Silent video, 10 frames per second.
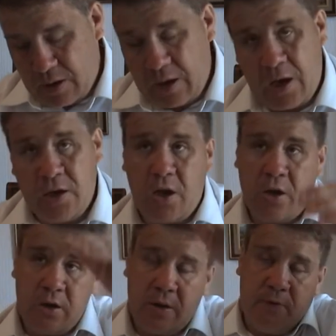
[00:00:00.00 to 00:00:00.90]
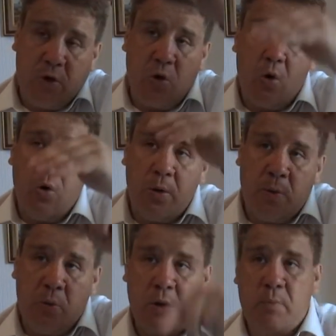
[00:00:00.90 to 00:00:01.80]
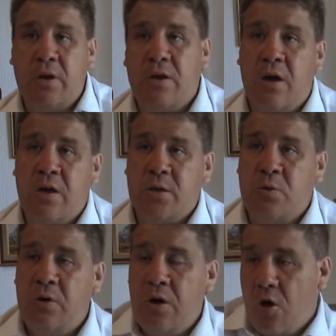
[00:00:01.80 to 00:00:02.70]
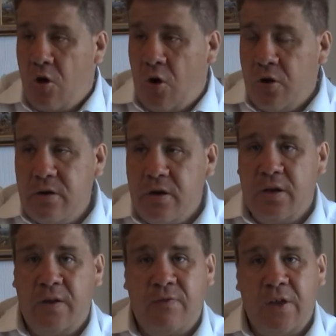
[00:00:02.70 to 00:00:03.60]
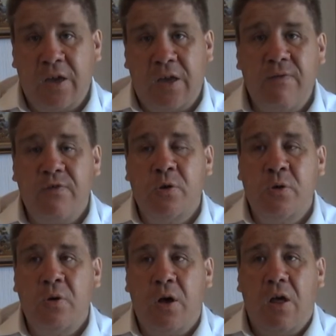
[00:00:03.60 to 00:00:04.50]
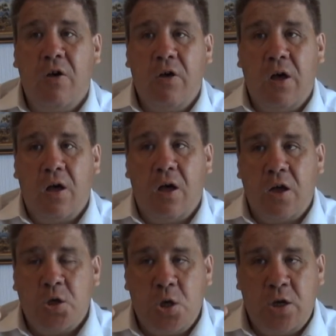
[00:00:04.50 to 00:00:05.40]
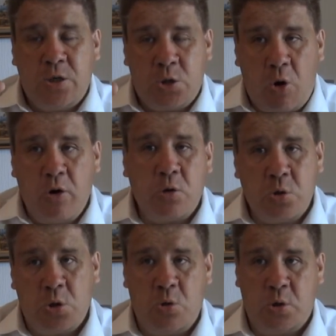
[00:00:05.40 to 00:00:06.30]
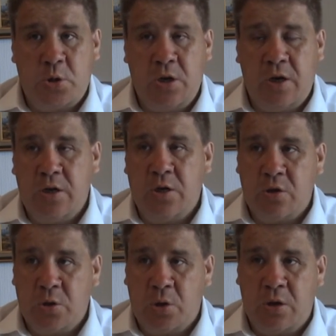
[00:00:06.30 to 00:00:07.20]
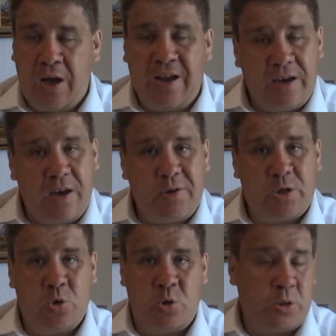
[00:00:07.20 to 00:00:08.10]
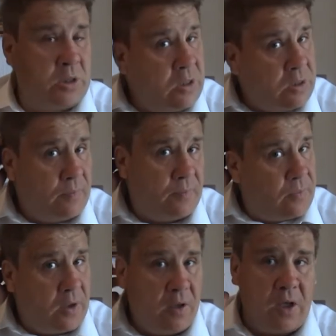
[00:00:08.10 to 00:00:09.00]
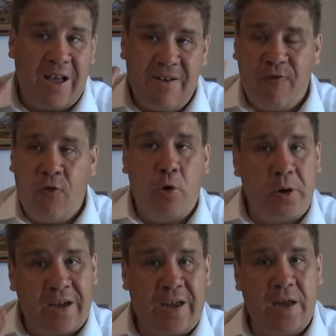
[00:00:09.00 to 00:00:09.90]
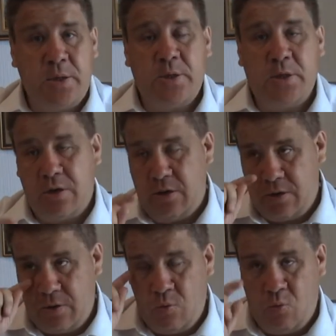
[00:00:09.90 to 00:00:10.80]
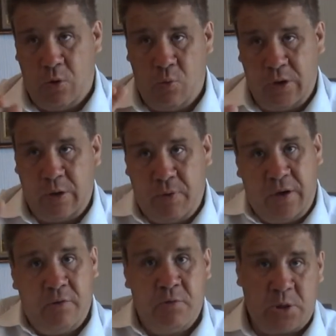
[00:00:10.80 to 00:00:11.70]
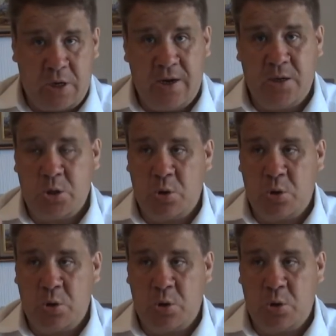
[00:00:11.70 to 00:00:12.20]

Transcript: And, and if you go on the Wikipedia article, underneath they give you historical sources, uh, academic sources uh, for and against what Wikipedia is saying.